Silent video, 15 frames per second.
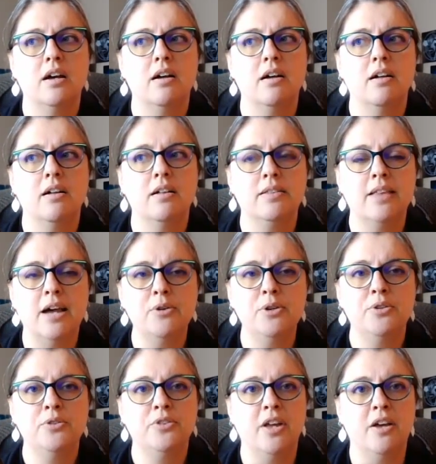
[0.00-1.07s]
allow
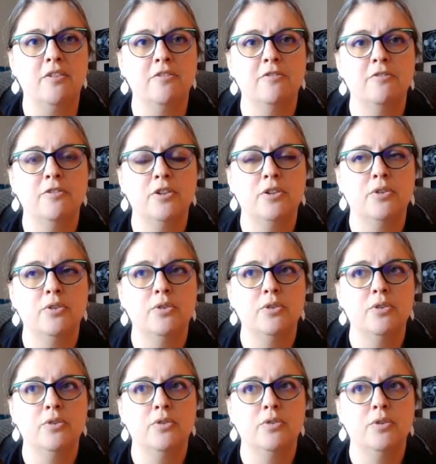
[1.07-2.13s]
yourself
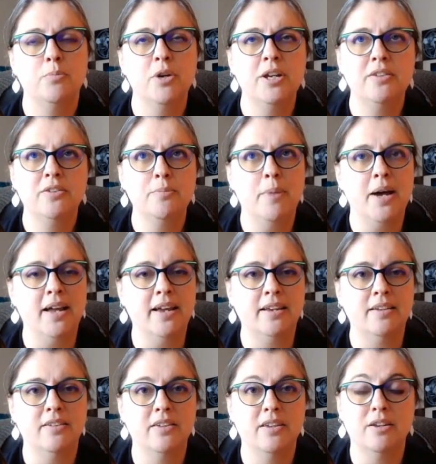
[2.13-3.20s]
to bring to
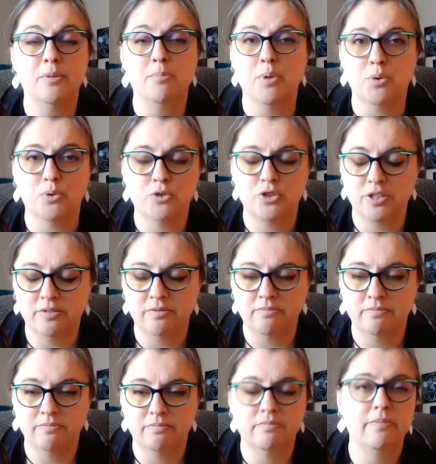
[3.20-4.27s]
mind an emotion
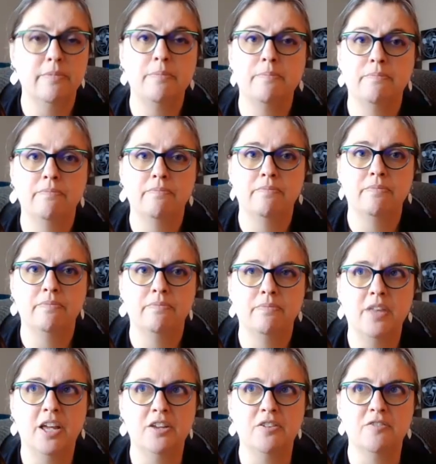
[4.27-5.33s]

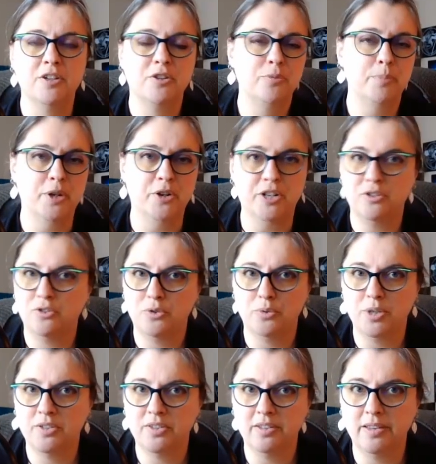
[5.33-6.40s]
that you've experienced
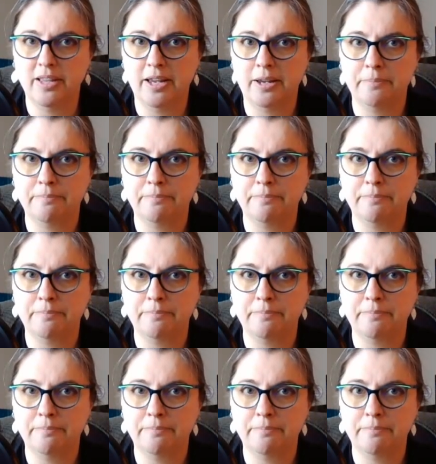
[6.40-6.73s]
recently.